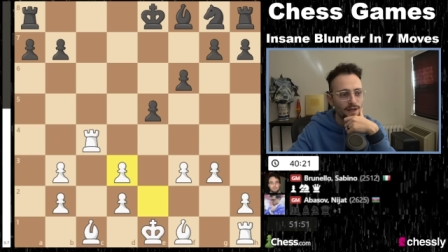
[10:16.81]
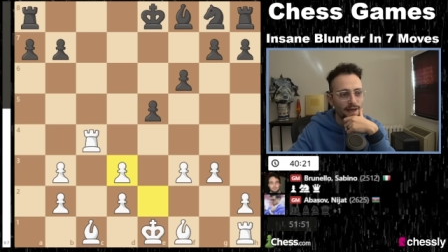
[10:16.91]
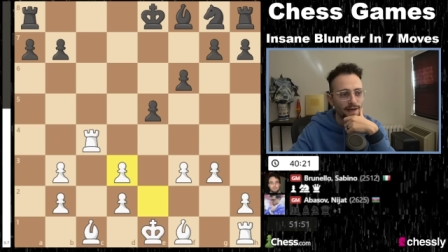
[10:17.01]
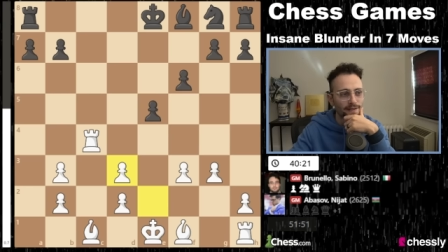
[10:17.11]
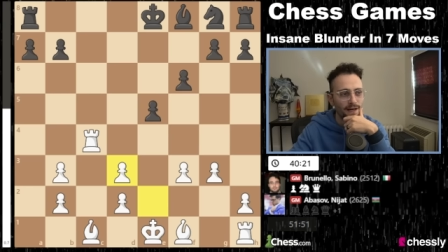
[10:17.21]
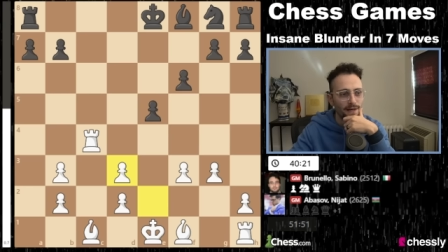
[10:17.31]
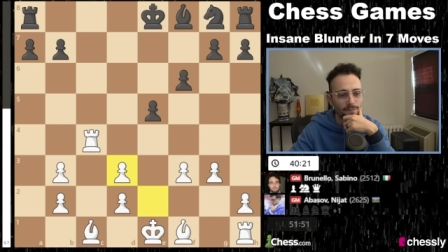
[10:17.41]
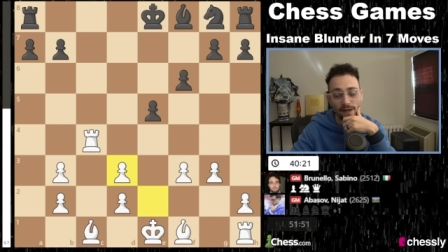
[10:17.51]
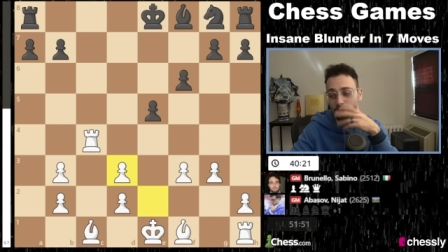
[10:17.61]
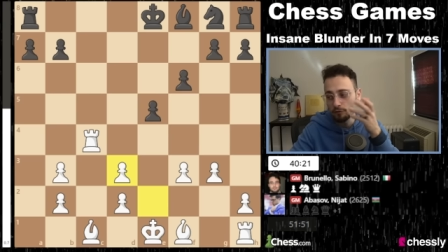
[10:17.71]
And uh,
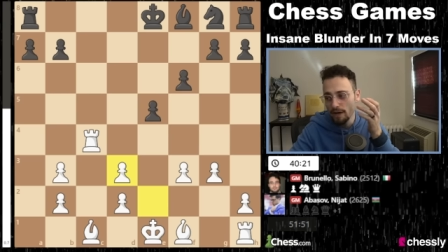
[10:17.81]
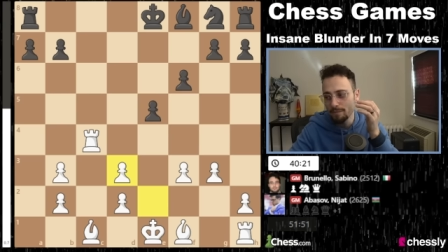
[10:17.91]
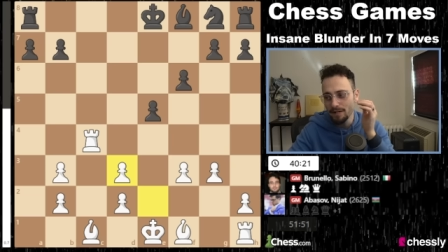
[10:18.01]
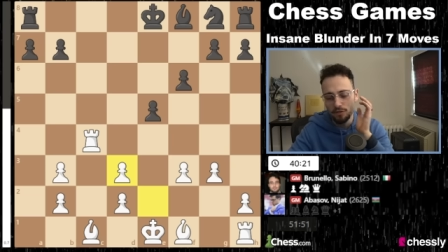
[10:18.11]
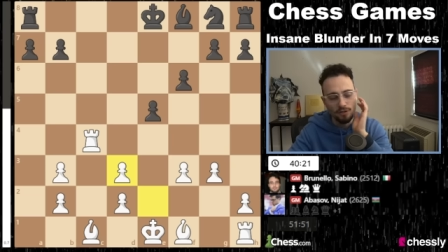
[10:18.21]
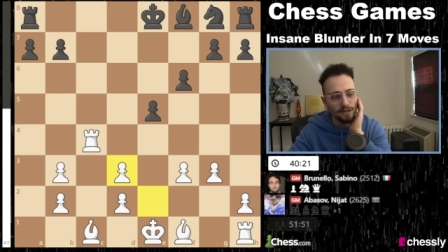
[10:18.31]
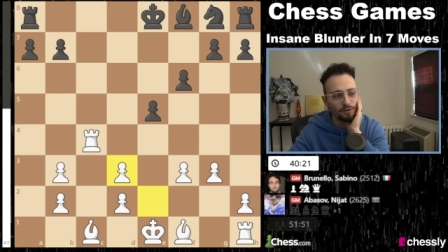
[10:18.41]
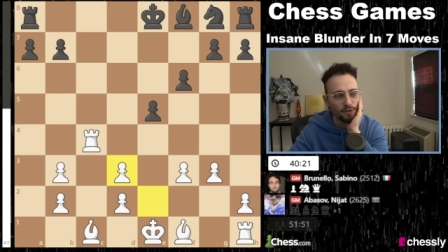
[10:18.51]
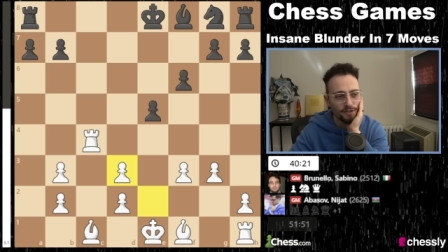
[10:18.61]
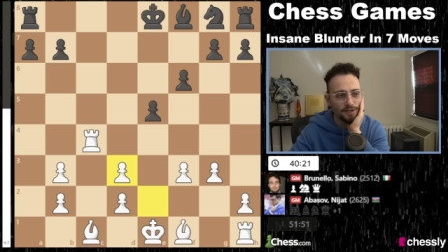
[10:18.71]
at the grandmaster
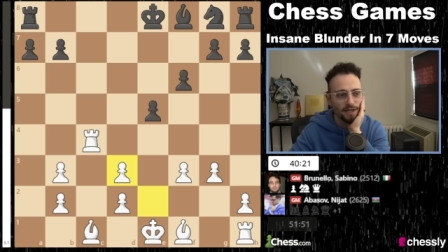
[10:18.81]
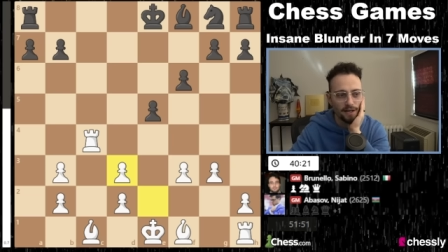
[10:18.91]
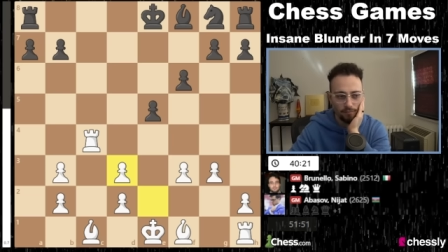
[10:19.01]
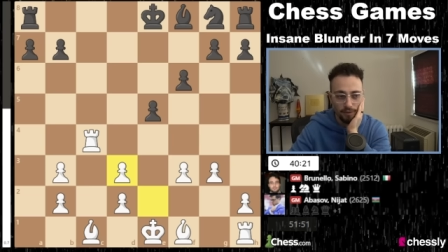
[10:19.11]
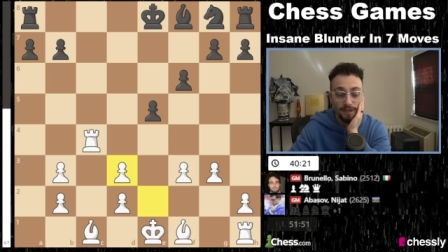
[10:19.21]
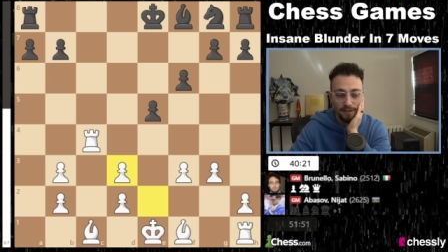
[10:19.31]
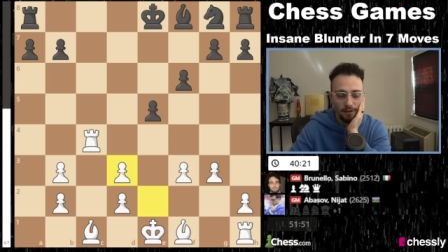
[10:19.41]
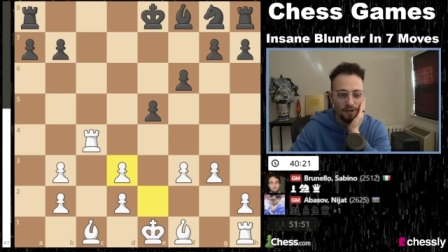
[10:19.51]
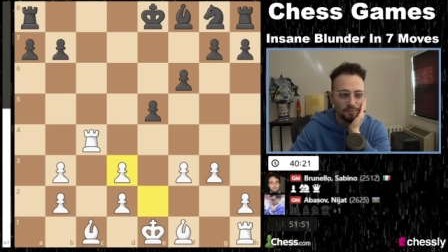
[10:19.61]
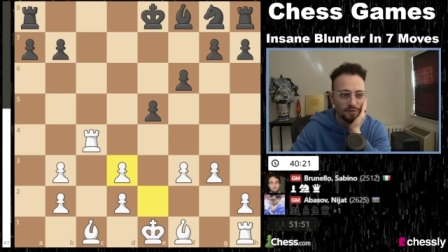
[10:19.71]
level, this is a completely
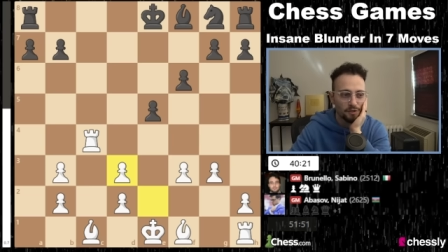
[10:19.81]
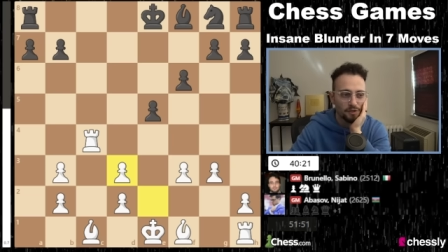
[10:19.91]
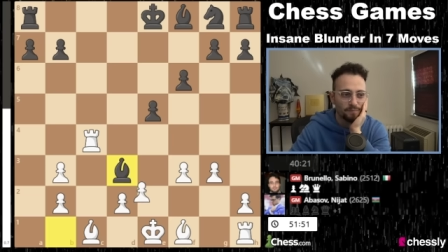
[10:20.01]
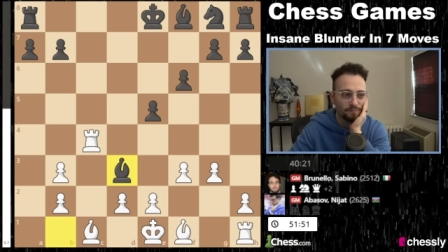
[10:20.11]
lost position.